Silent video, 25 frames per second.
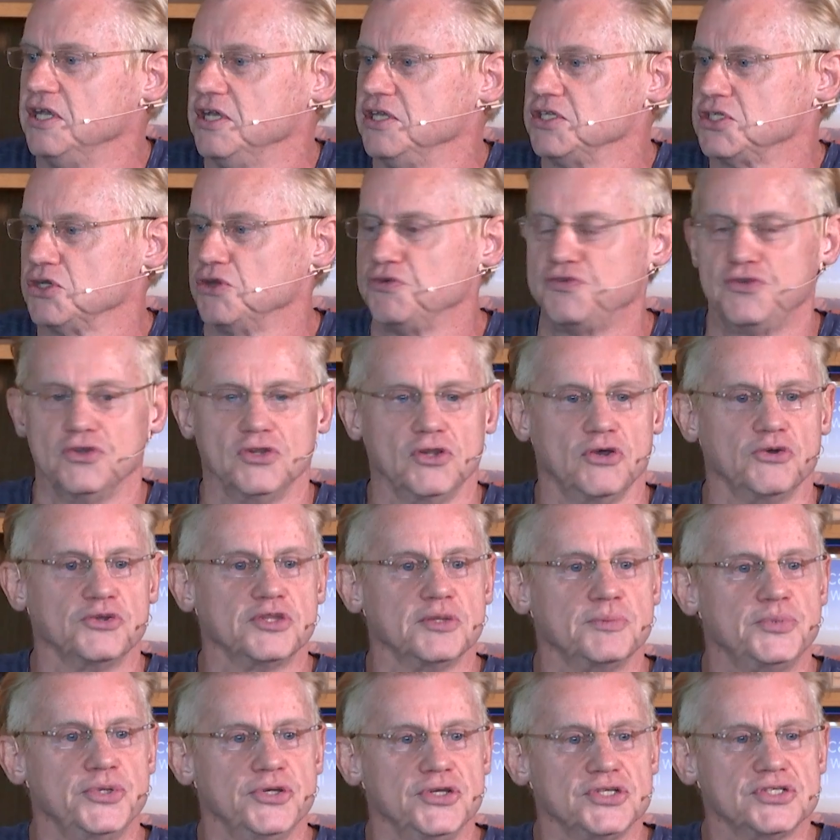So if you log
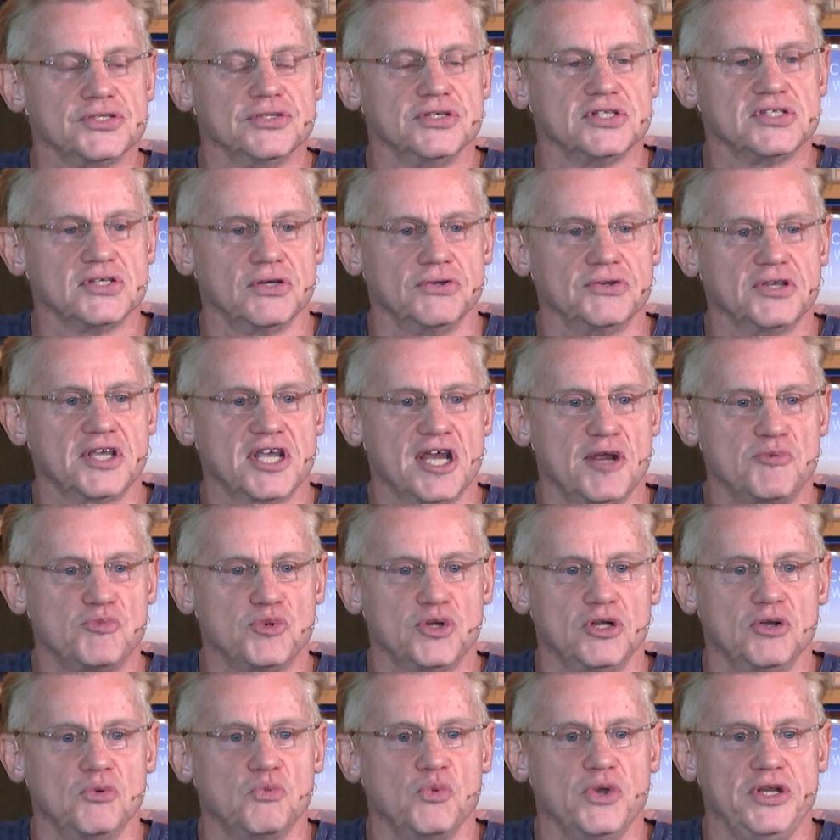the person that's on
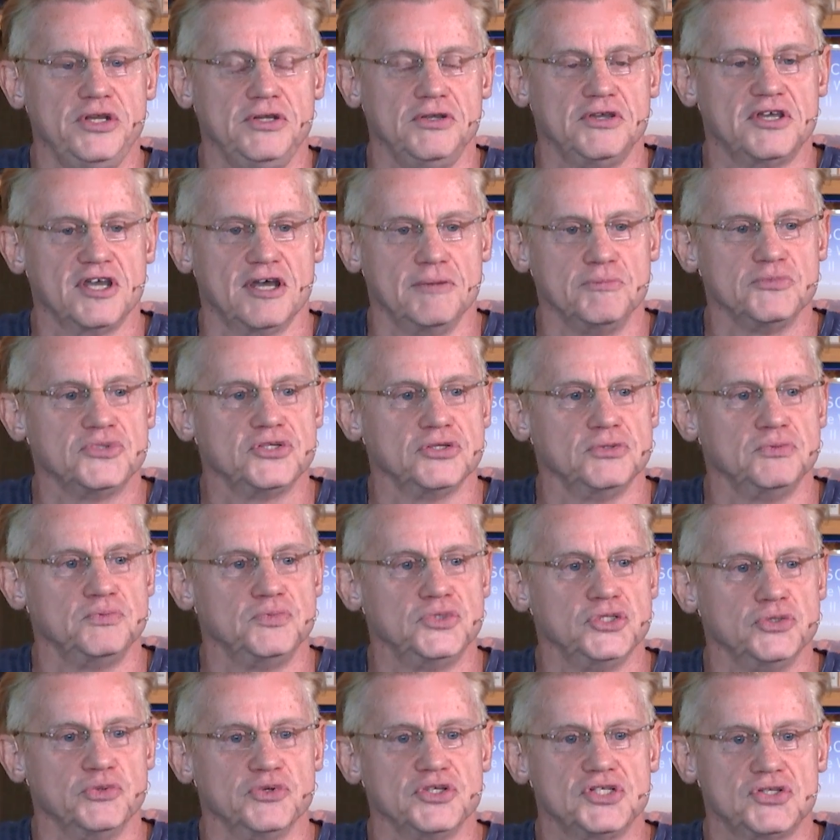camera, when you come to
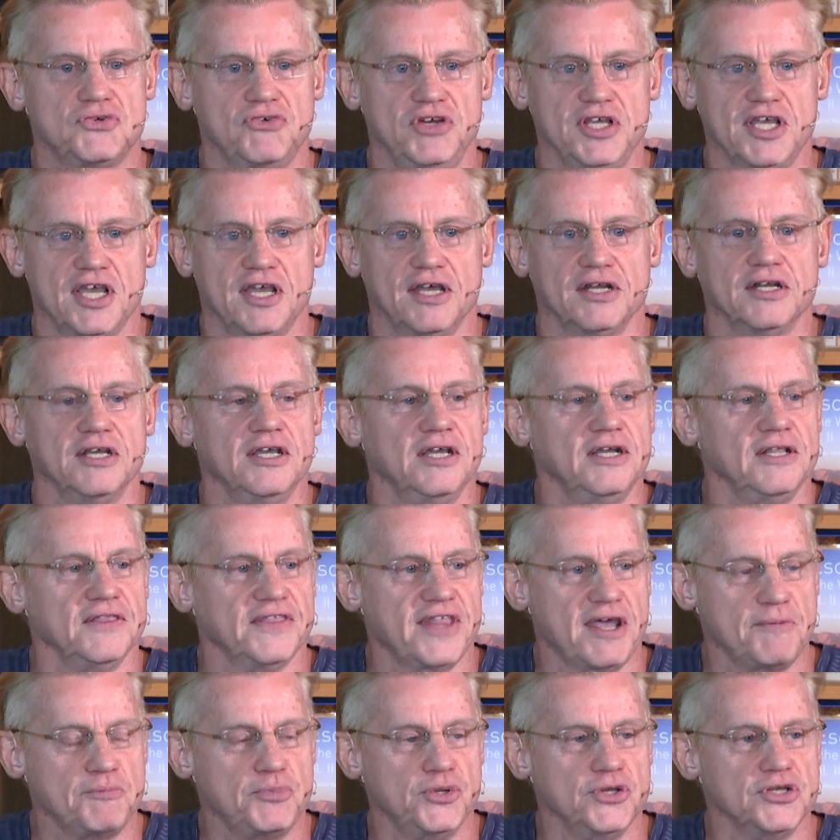do a string out,
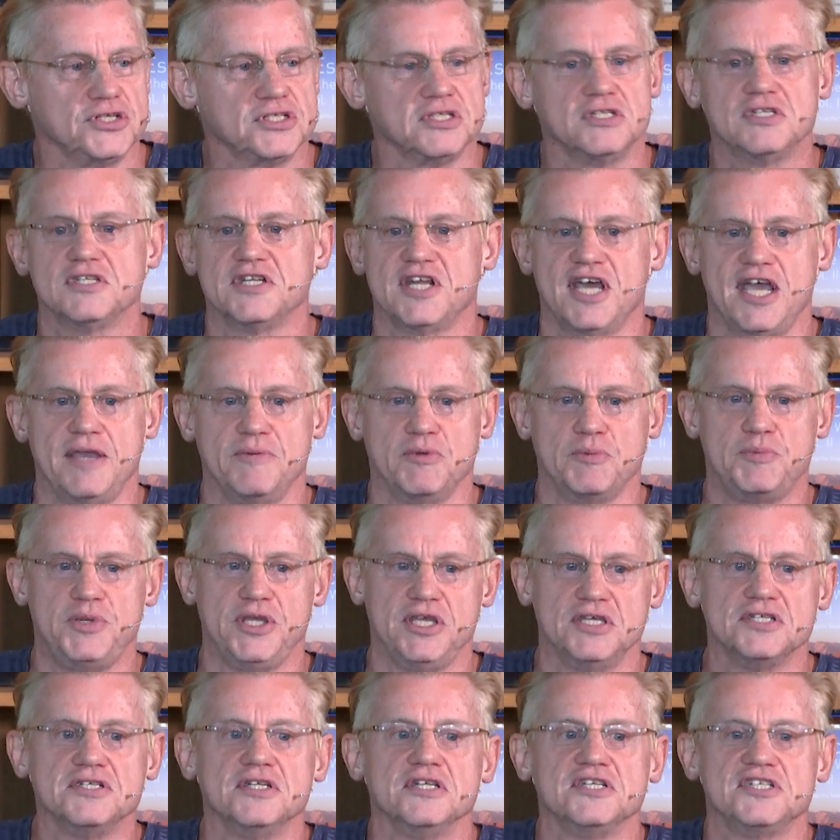that person's name
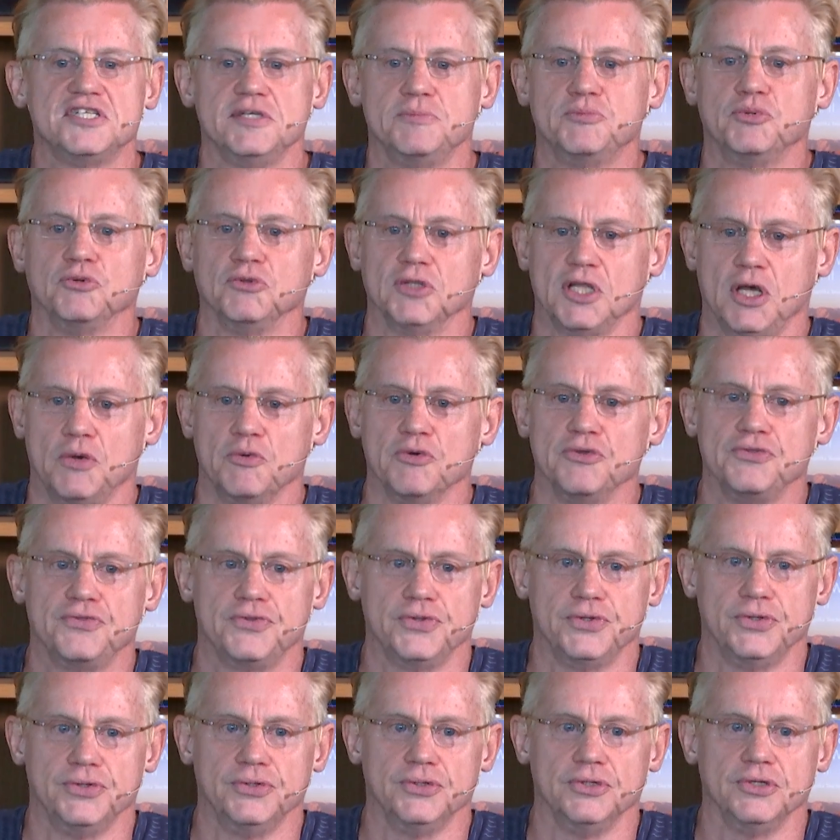appears in a simple lower
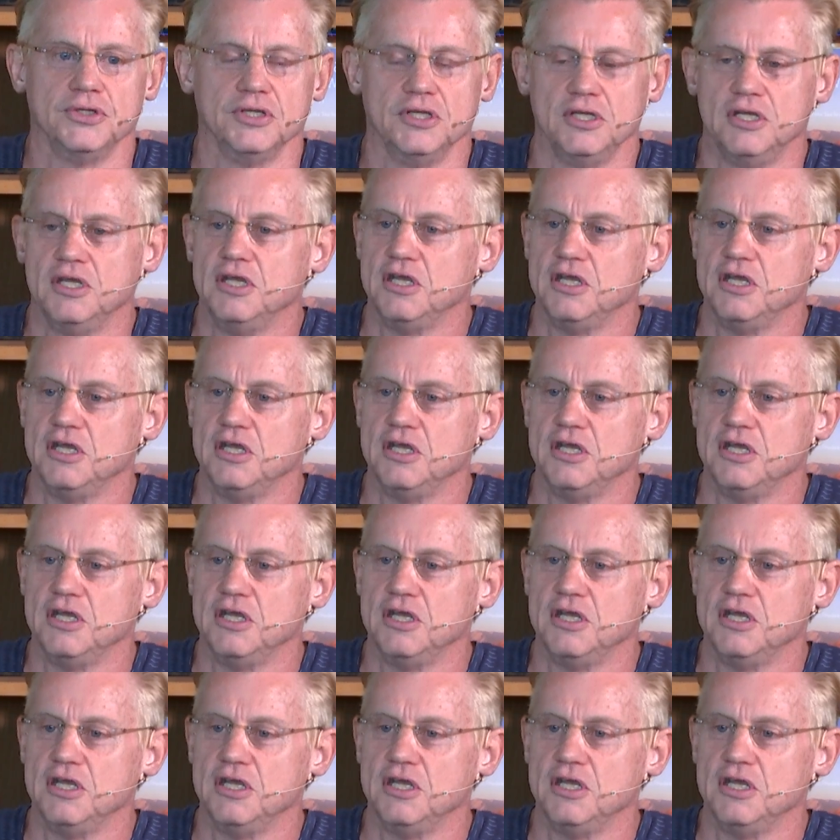third.